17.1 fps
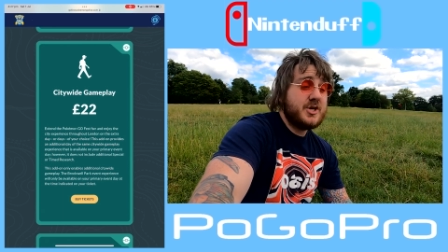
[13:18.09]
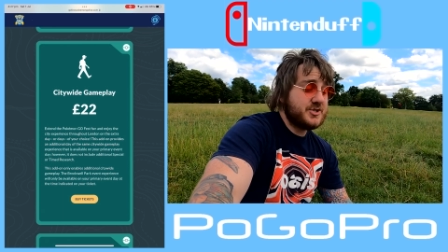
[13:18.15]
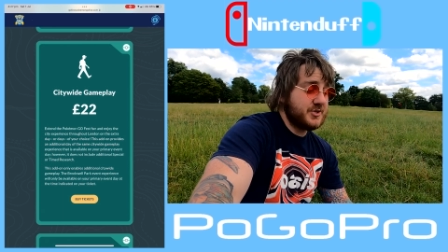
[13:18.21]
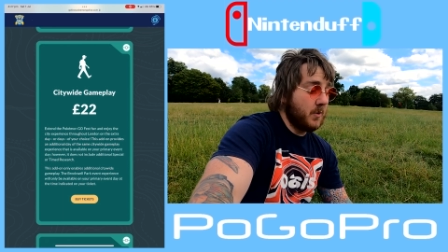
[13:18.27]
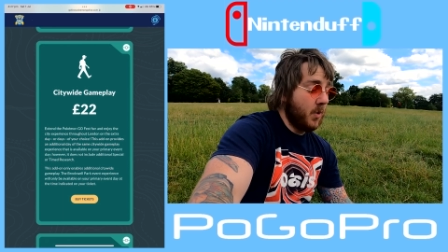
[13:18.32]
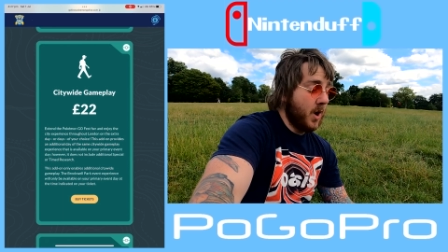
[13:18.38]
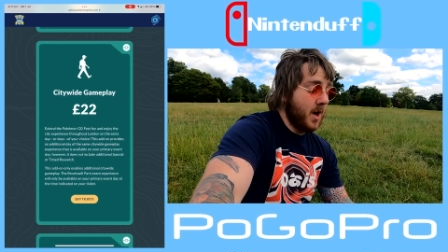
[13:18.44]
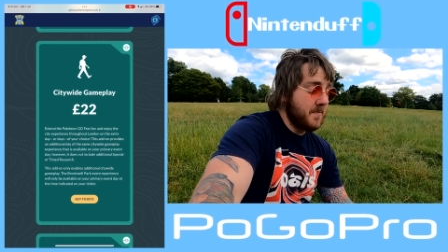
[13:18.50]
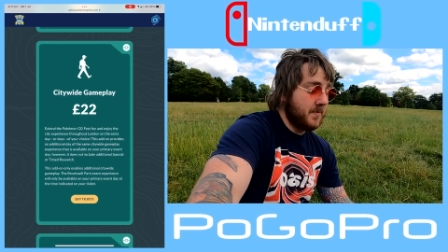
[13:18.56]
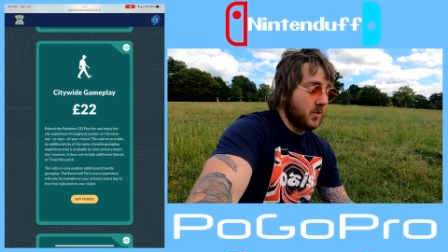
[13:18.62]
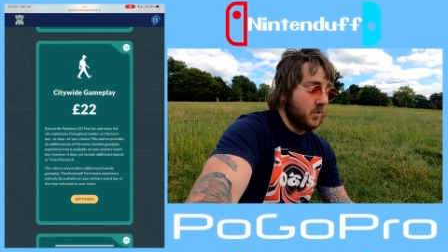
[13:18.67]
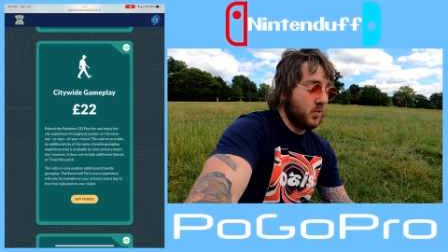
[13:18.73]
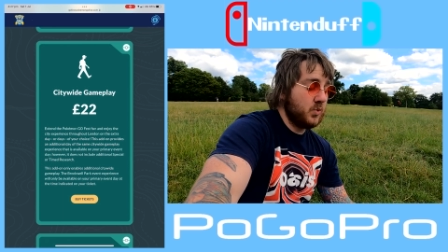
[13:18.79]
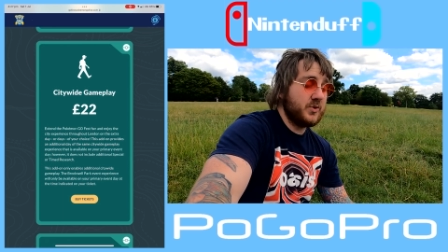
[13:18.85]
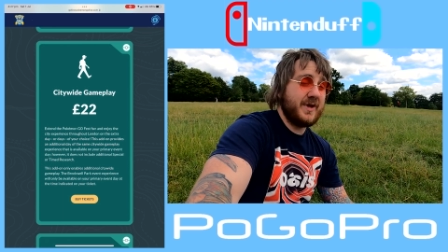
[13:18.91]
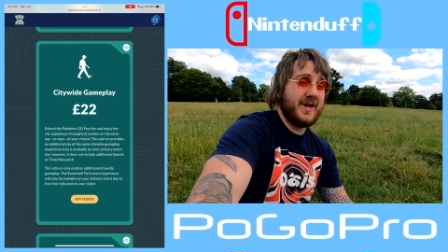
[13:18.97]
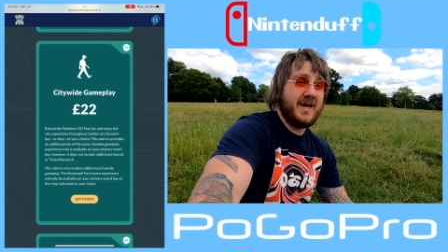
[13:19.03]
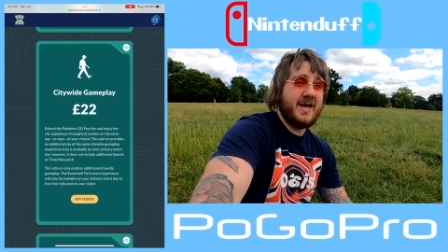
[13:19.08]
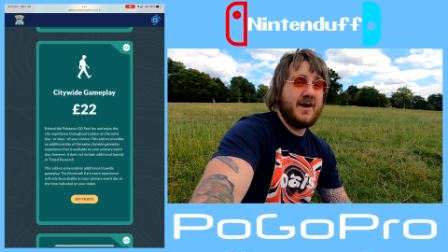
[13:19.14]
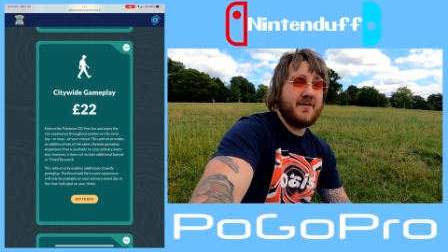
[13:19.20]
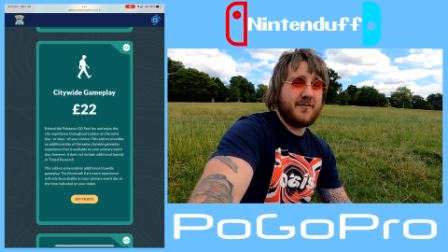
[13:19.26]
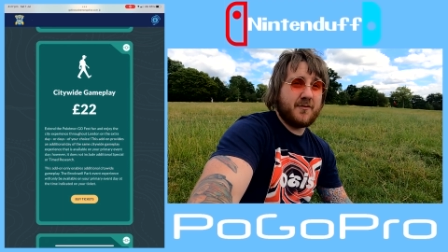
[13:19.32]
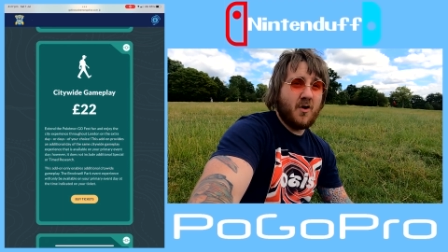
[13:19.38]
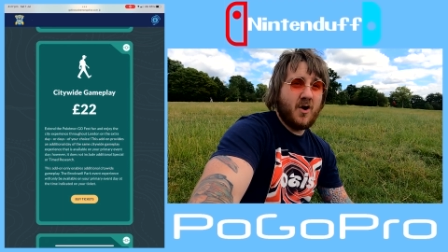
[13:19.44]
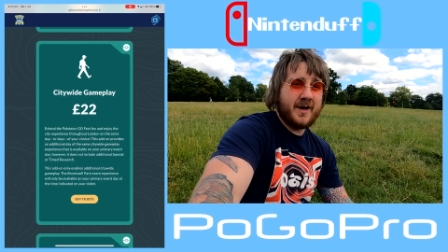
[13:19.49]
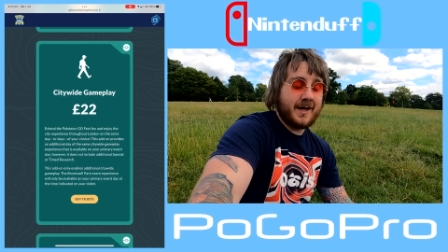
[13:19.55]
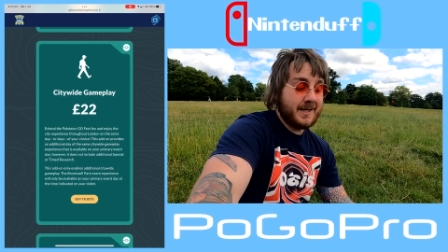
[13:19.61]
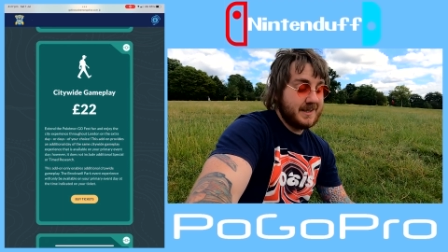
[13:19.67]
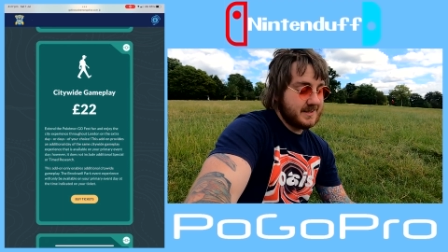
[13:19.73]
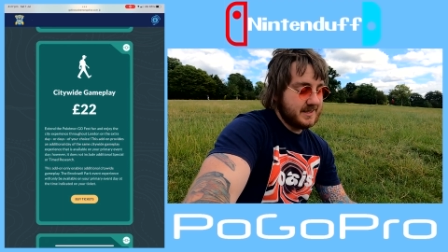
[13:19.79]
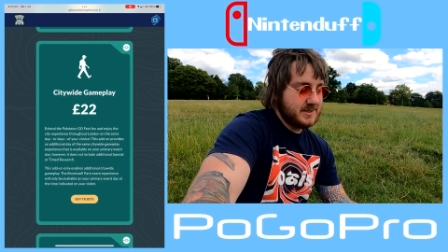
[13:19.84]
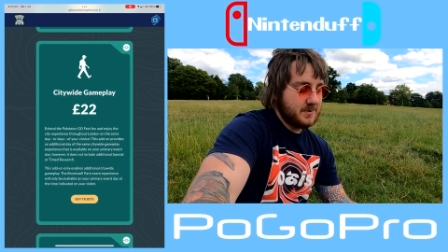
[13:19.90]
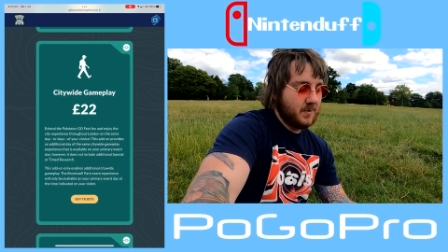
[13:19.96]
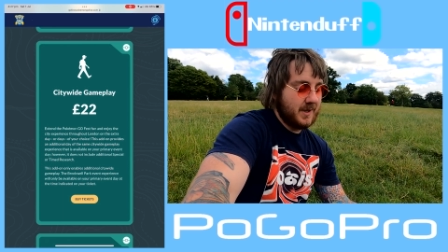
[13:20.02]
so I bought the Friday
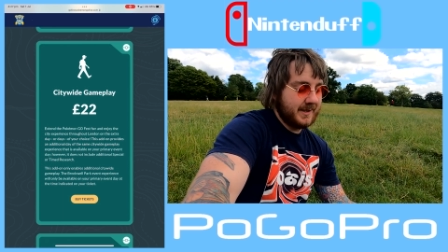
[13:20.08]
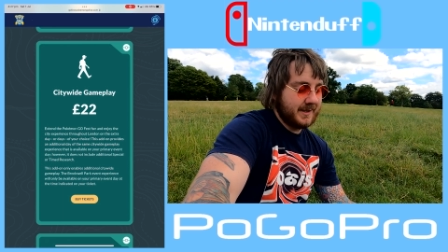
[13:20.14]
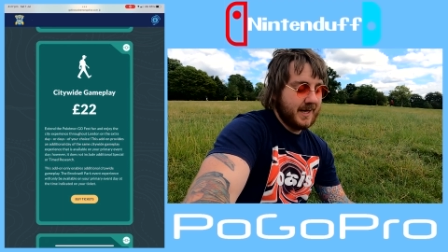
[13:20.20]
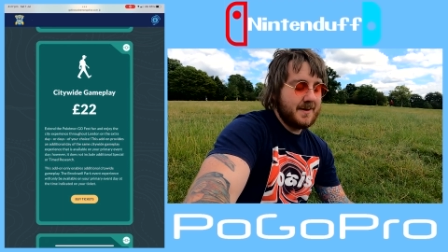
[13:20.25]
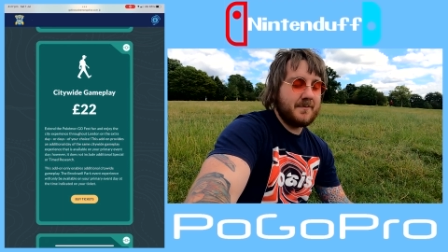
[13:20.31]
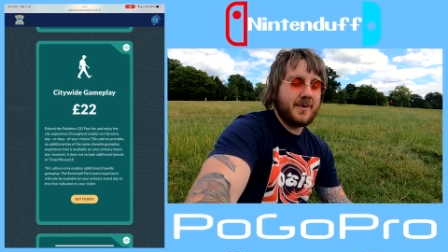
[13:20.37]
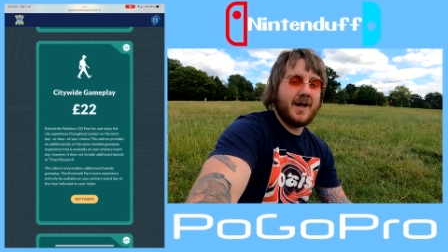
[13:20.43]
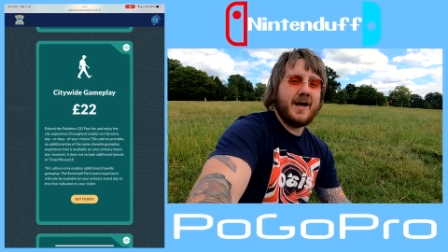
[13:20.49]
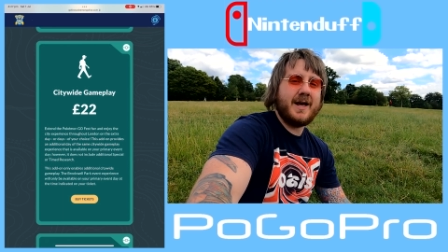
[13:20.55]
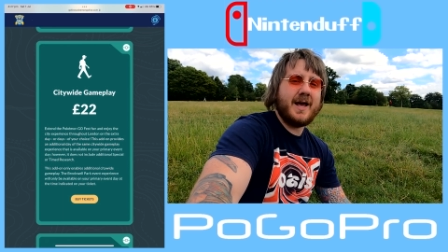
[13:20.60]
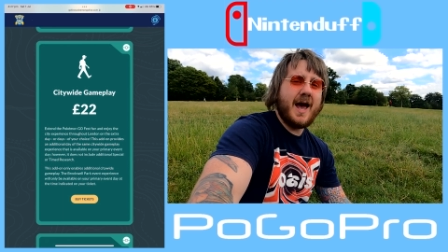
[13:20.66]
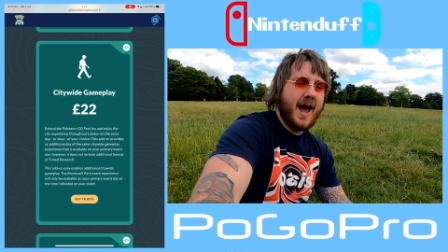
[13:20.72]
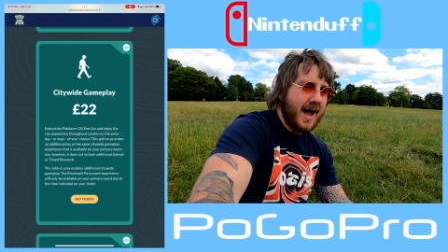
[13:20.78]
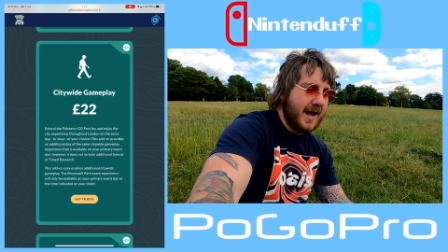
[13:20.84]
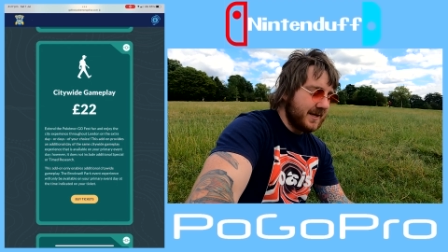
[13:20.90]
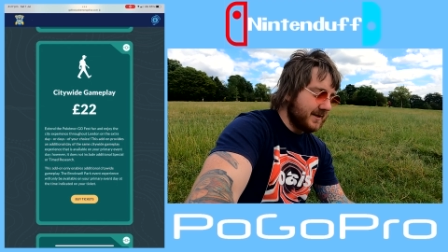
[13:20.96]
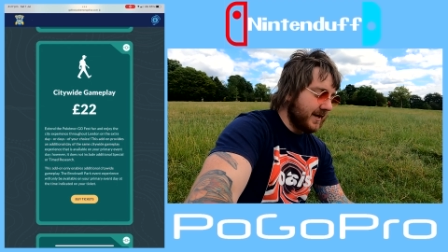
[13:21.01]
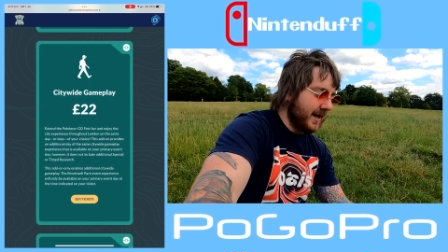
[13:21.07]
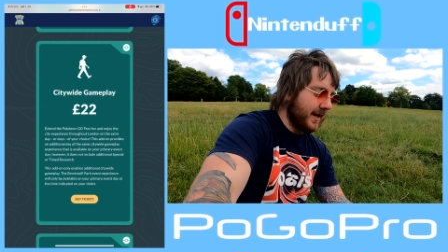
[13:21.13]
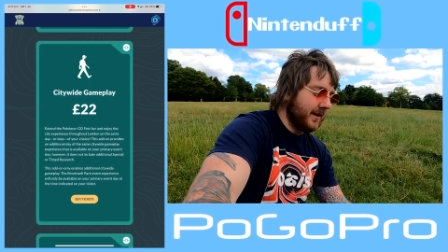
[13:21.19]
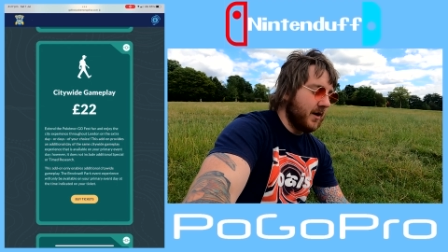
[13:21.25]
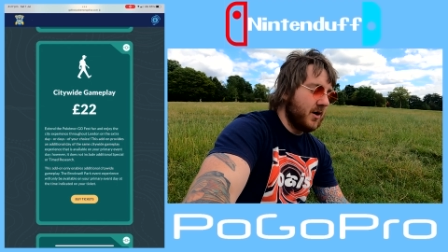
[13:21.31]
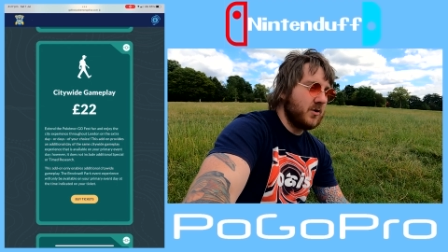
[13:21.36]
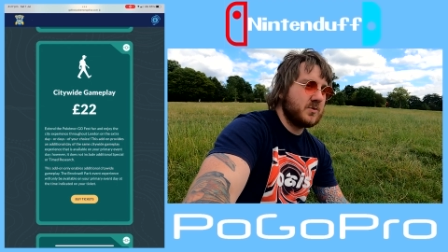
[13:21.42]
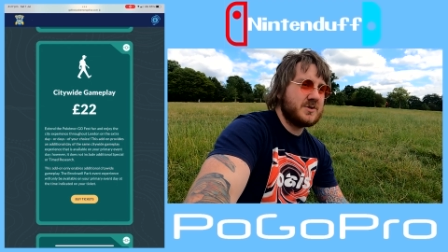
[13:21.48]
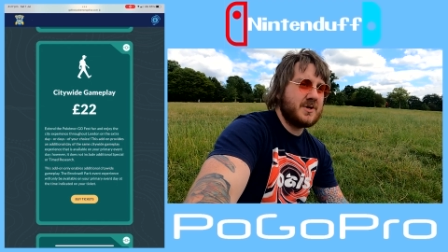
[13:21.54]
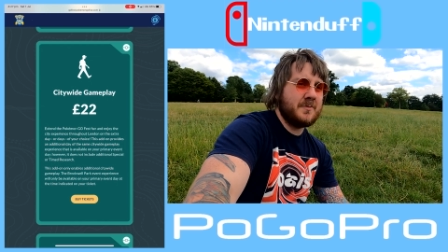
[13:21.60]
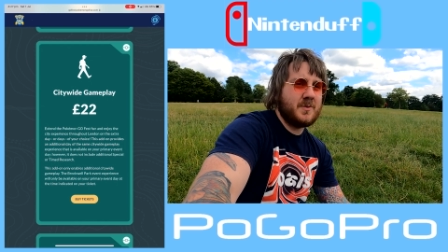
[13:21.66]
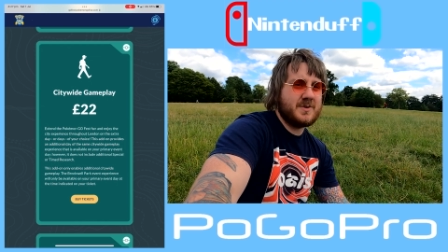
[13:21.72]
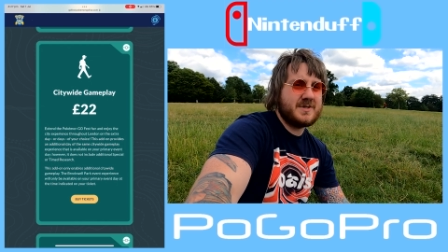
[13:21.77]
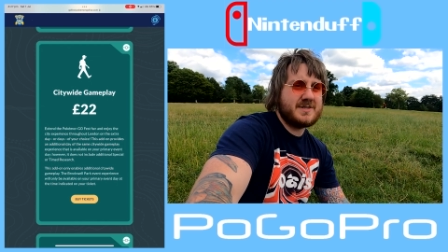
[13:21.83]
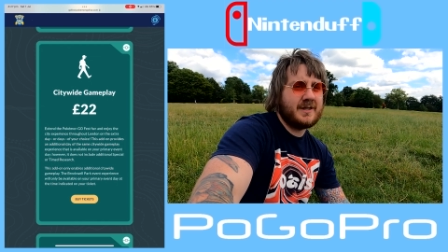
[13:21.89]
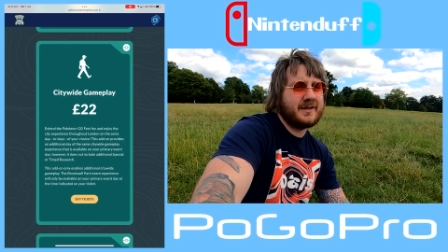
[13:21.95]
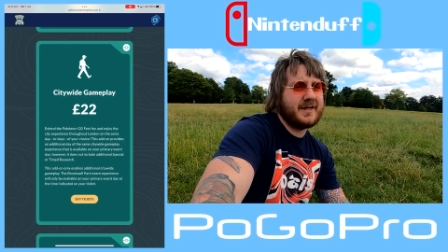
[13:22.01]
citywide gameplay, and then I also
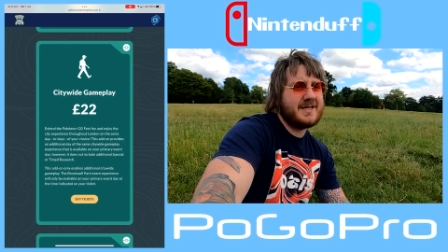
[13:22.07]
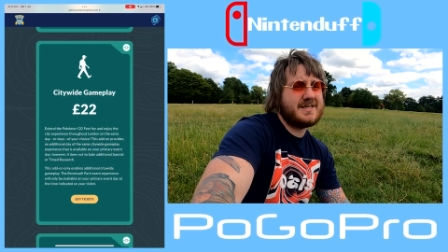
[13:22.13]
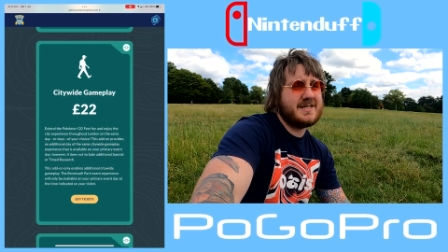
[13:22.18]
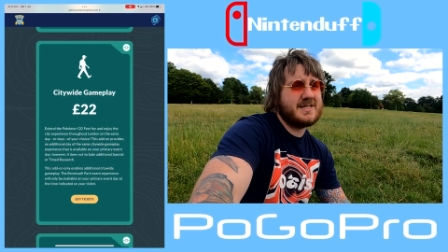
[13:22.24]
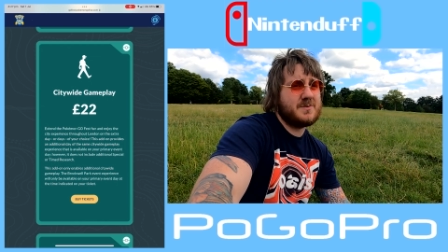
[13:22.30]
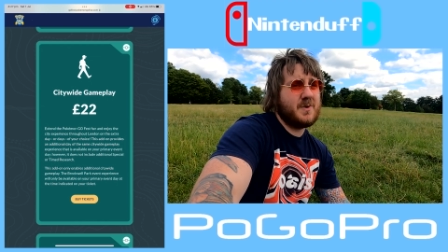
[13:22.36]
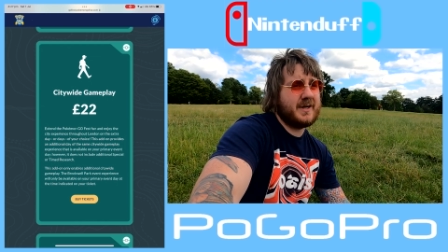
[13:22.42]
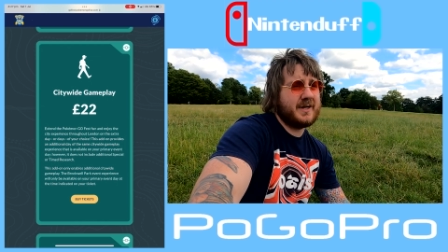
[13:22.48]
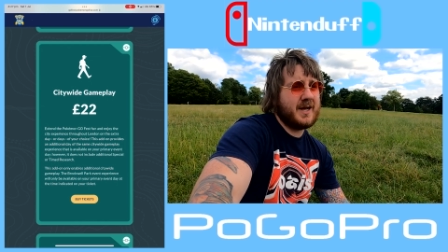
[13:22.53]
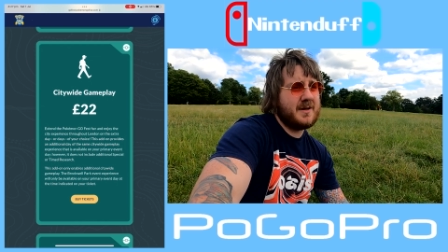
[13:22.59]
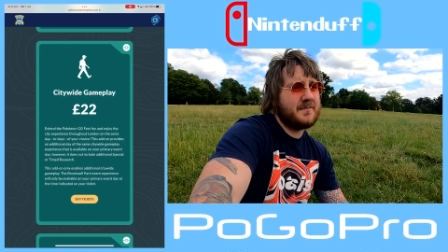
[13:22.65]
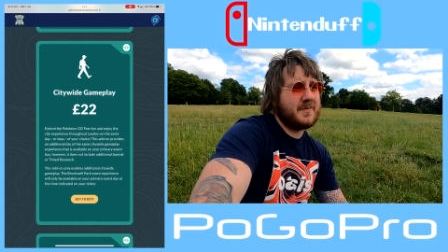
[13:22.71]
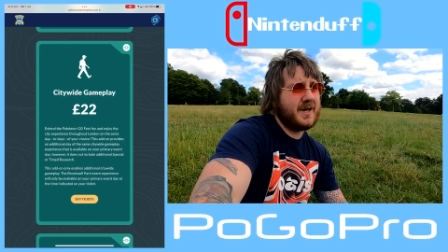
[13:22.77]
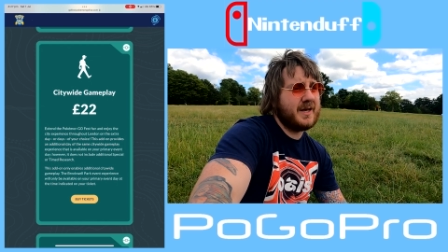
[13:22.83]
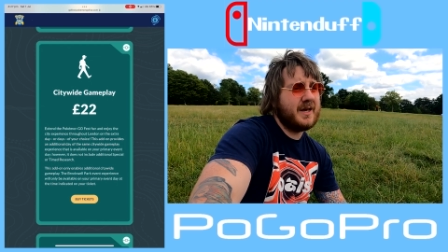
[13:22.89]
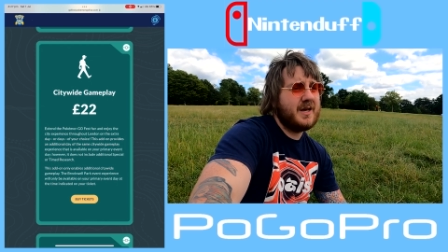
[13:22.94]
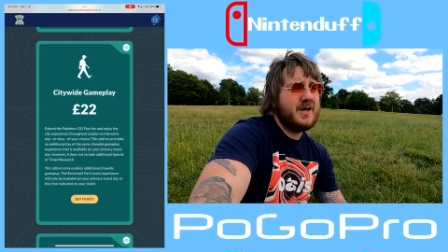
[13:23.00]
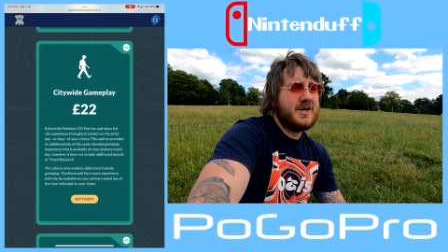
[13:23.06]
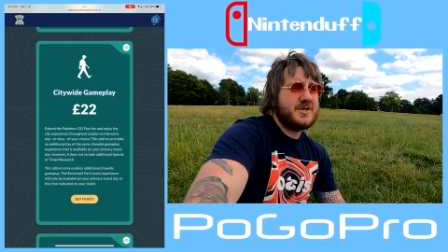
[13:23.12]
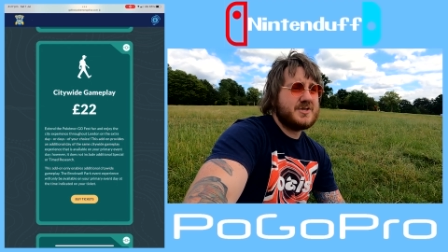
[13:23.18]
bought the Sunday citywide gameplay,